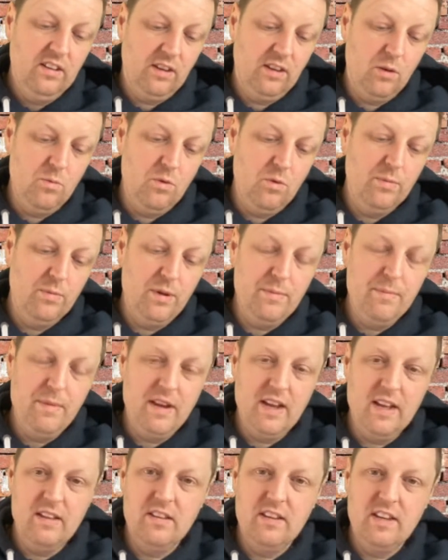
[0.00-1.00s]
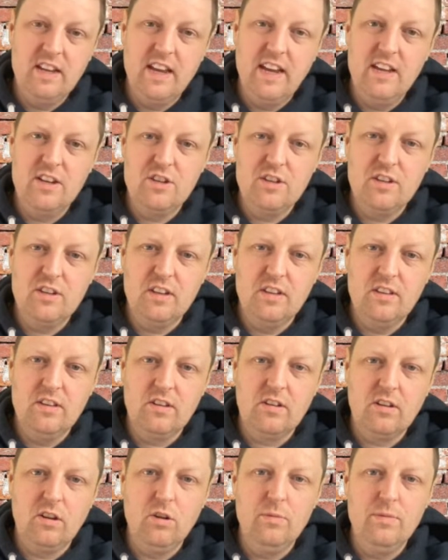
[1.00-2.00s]
They will be meeting the agent and
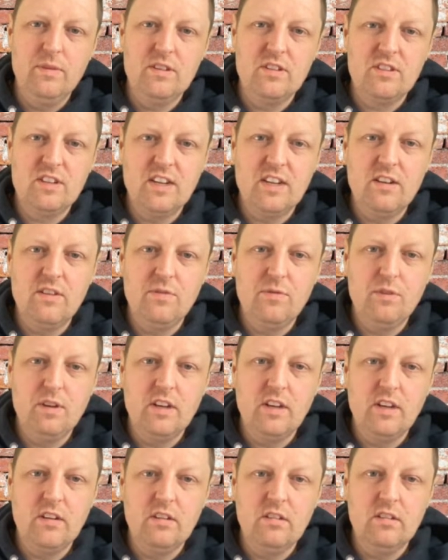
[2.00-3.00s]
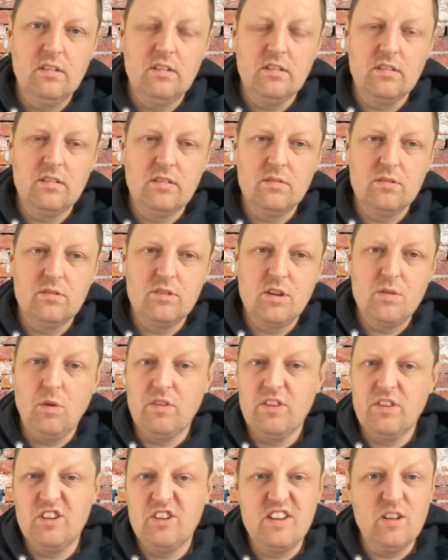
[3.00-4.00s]
the club and seeing if we can see
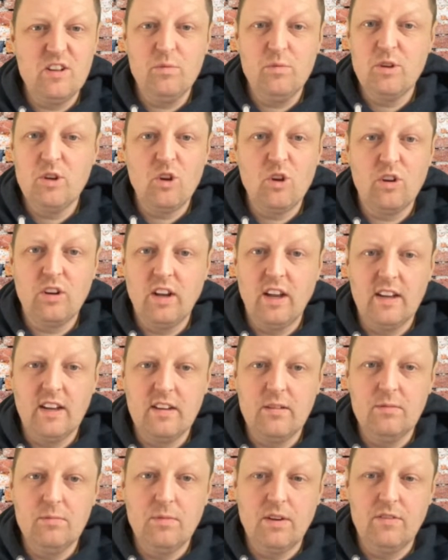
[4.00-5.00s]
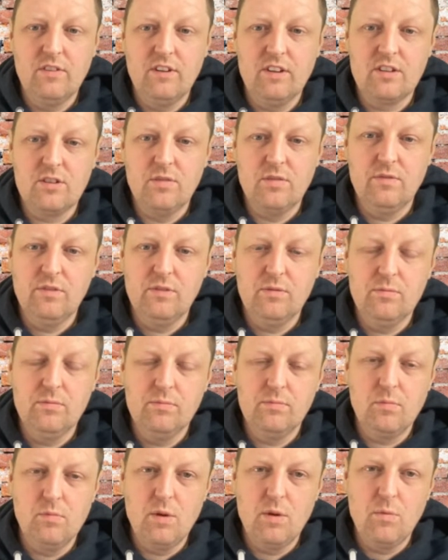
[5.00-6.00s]
what the deal would look like and whether it's something
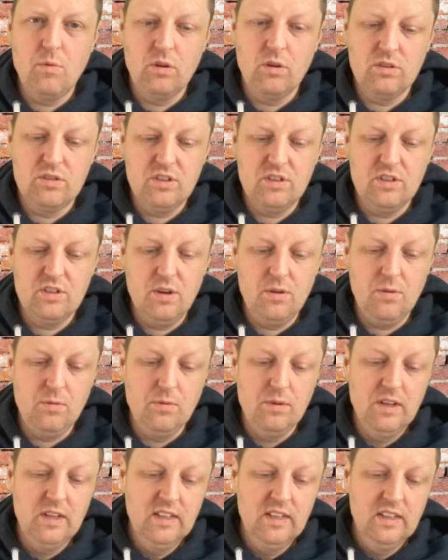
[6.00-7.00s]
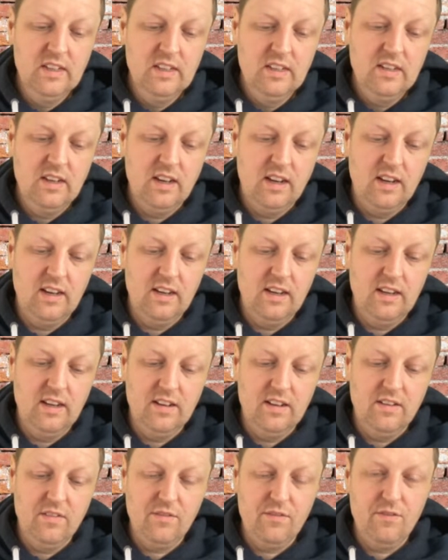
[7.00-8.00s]
we want to do.
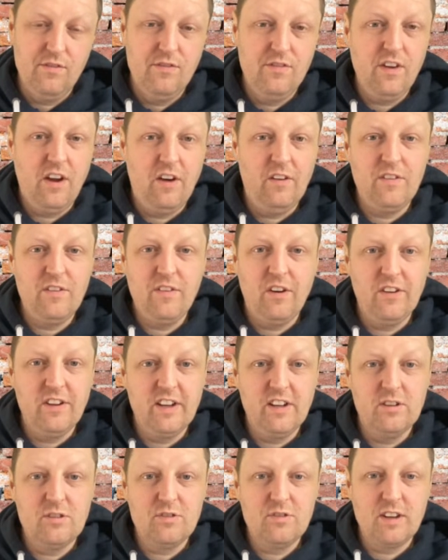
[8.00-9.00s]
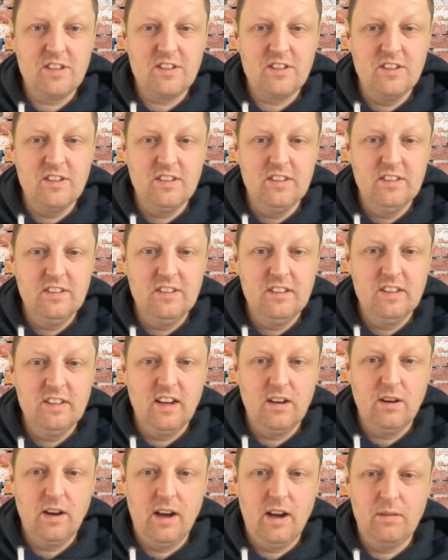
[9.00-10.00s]
Very, very interesting.
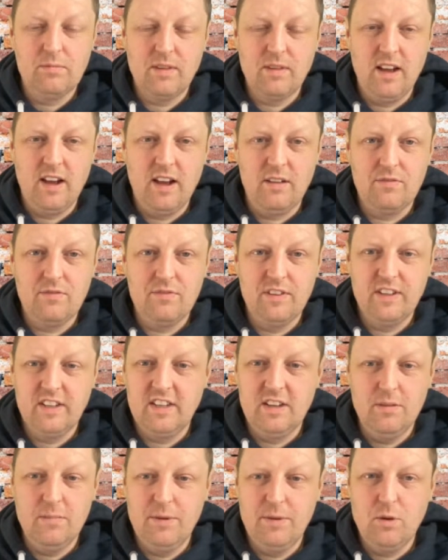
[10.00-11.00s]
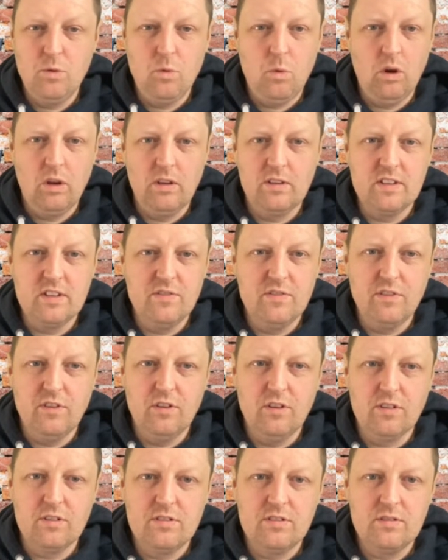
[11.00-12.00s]
I think he'd be quality
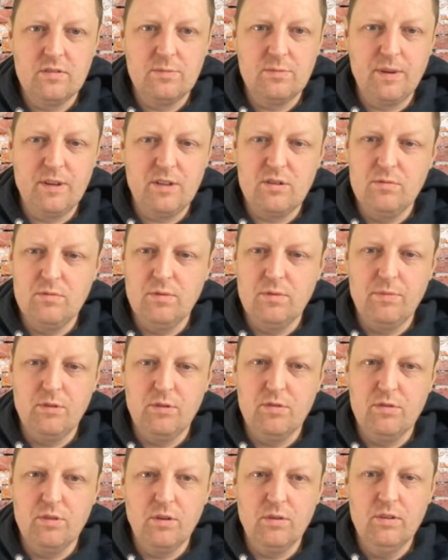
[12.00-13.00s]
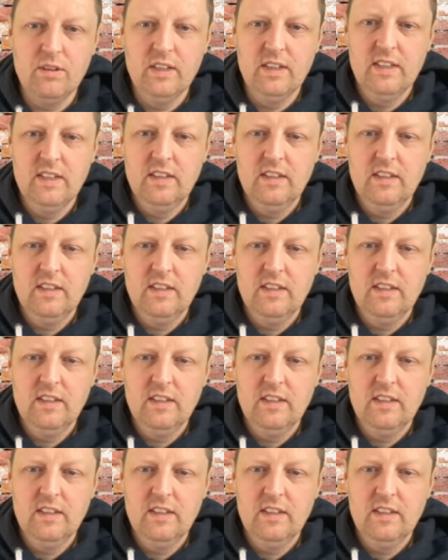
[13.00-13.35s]
for us, especially with Bruno